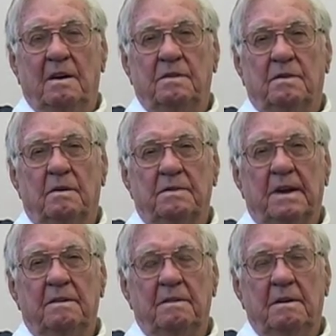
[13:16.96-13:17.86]
So
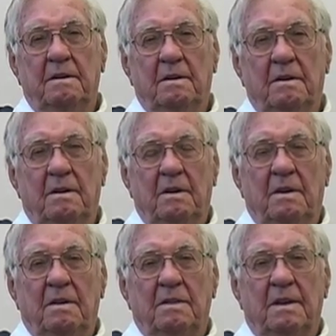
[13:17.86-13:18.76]
then
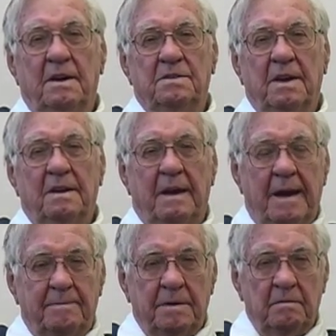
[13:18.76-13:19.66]
the next thing that
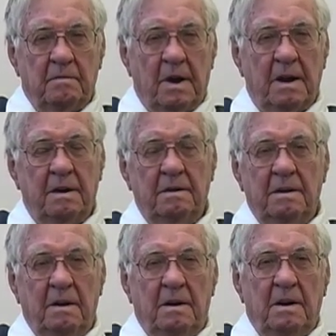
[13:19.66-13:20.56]
happened, on
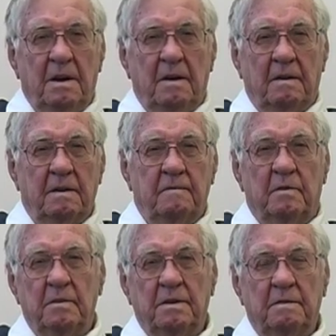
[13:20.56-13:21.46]
the
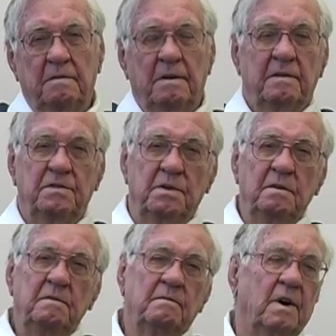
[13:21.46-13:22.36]
4th of
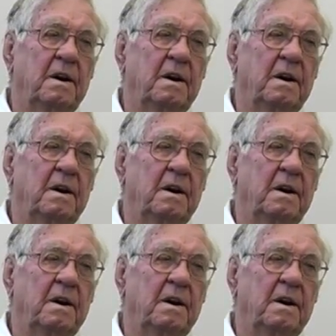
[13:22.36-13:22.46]
June,